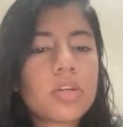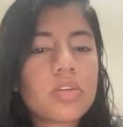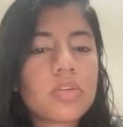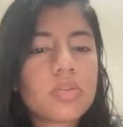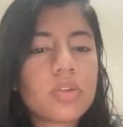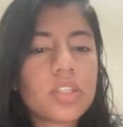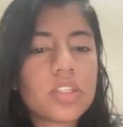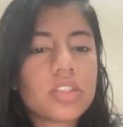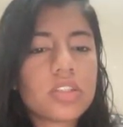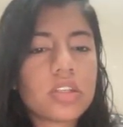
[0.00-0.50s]

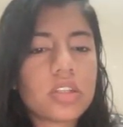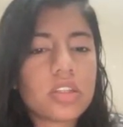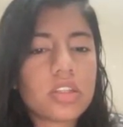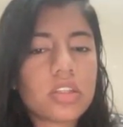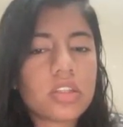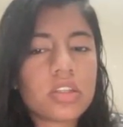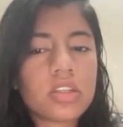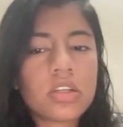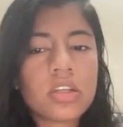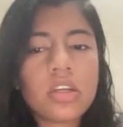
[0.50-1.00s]
to each
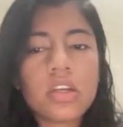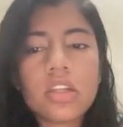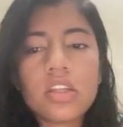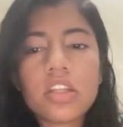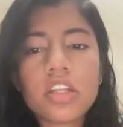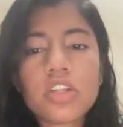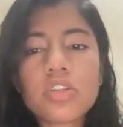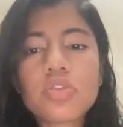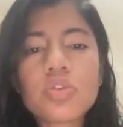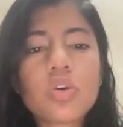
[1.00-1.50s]
other.
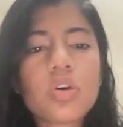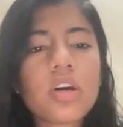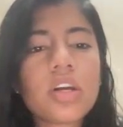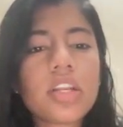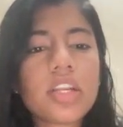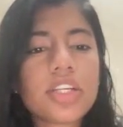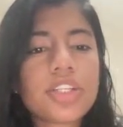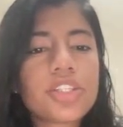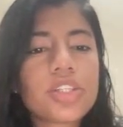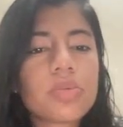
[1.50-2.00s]
There is no
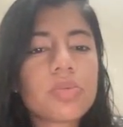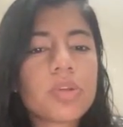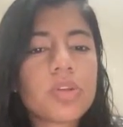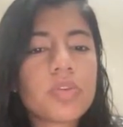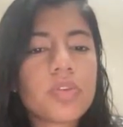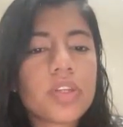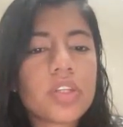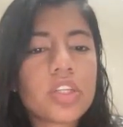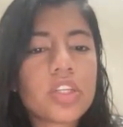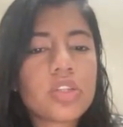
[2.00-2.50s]
connection
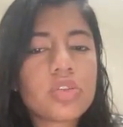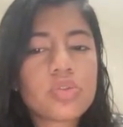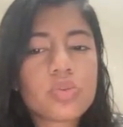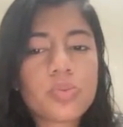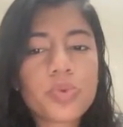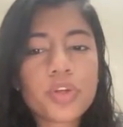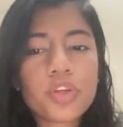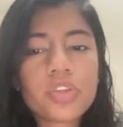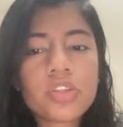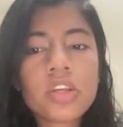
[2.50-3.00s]
between these two,
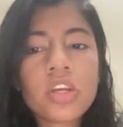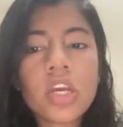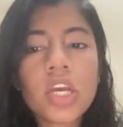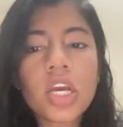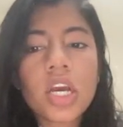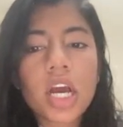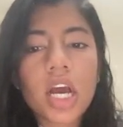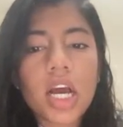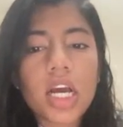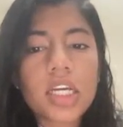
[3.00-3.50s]
because
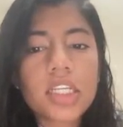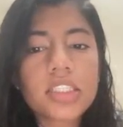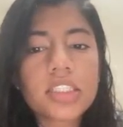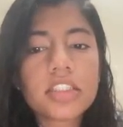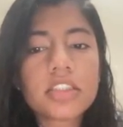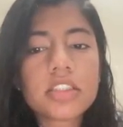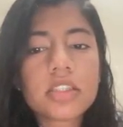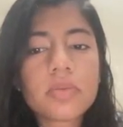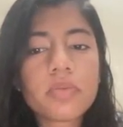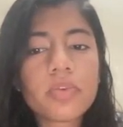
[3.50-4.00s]
our
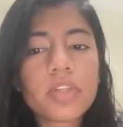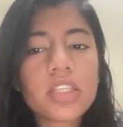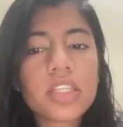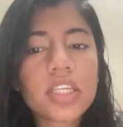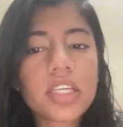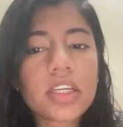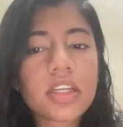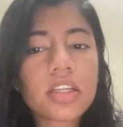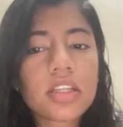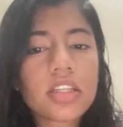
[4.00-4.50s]
system will
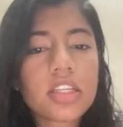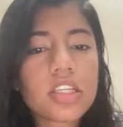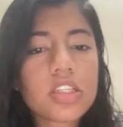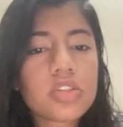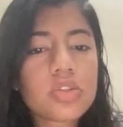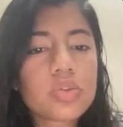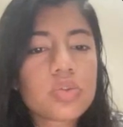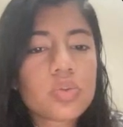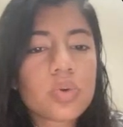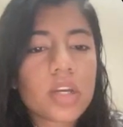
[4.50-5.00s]
think
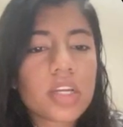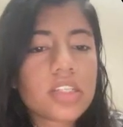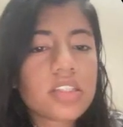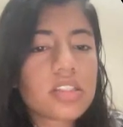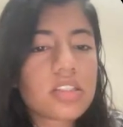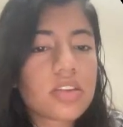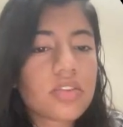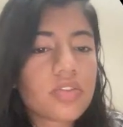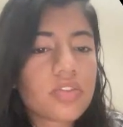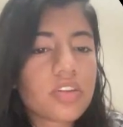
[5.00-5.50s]
these two as
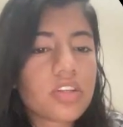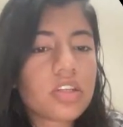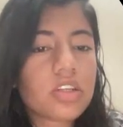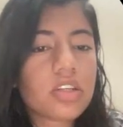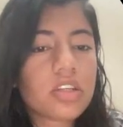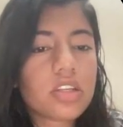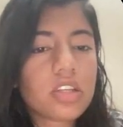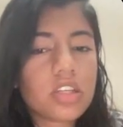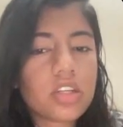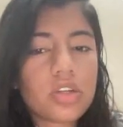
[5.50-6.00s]

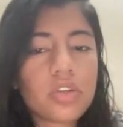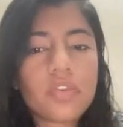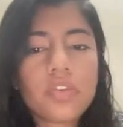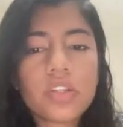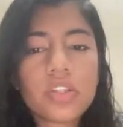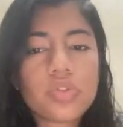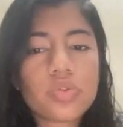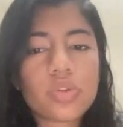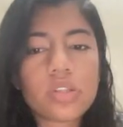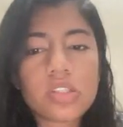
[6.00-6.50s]
different
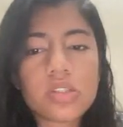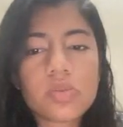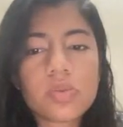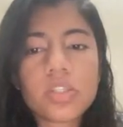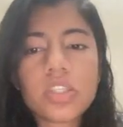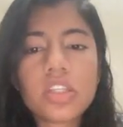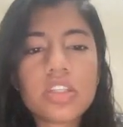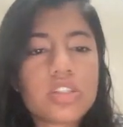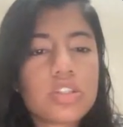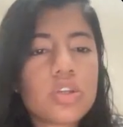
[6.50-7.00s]
individuals,
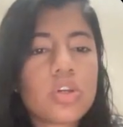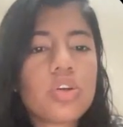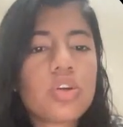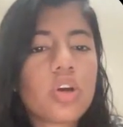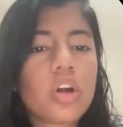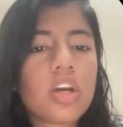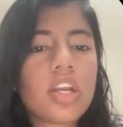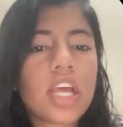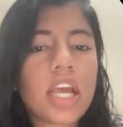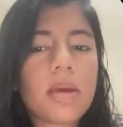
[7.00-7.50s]
but this should
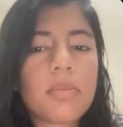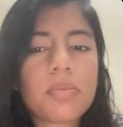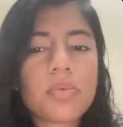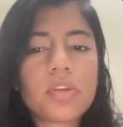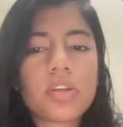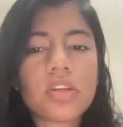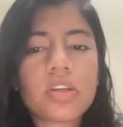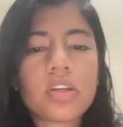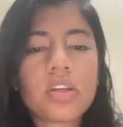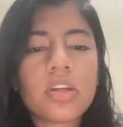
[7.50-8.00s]
not
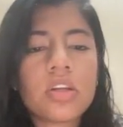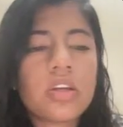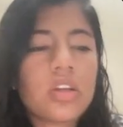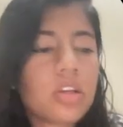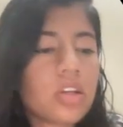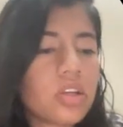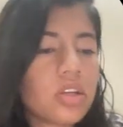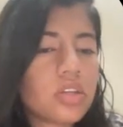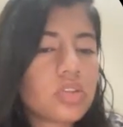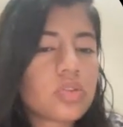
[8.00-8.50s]
happen.
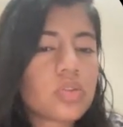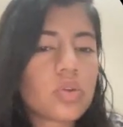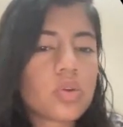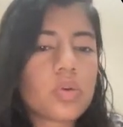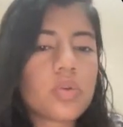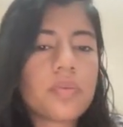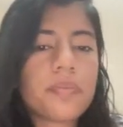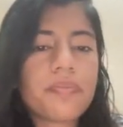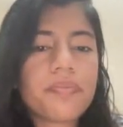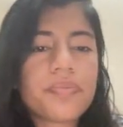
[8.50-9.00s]

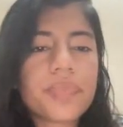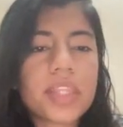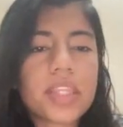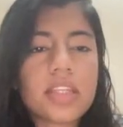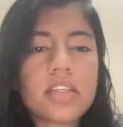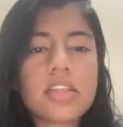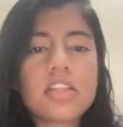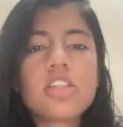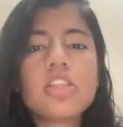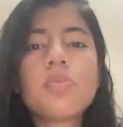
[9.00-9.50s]
So
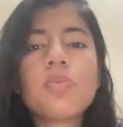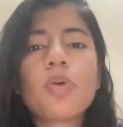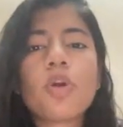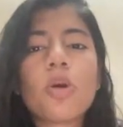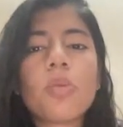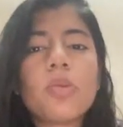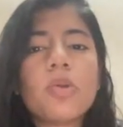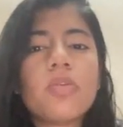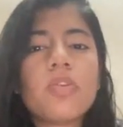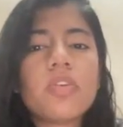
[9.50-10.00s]
this is the
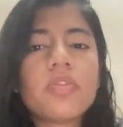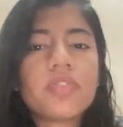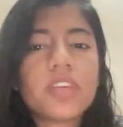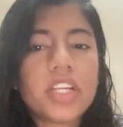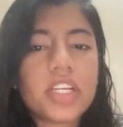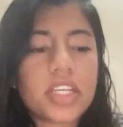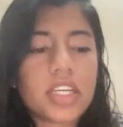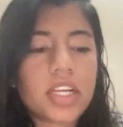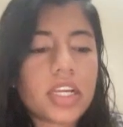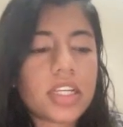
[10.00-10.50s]
problem of
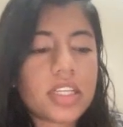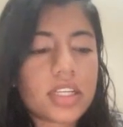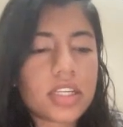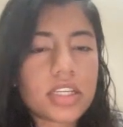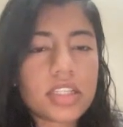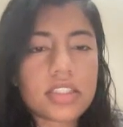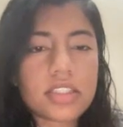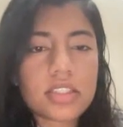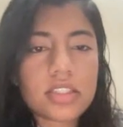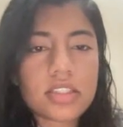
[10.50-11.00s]
data
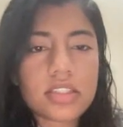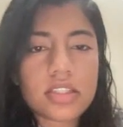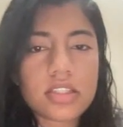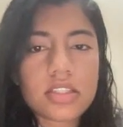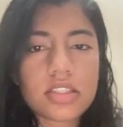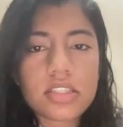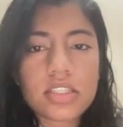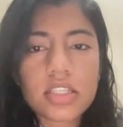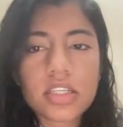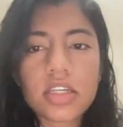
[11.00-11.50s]

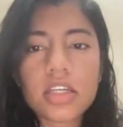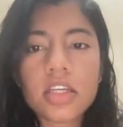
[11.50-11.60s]
inconsistency.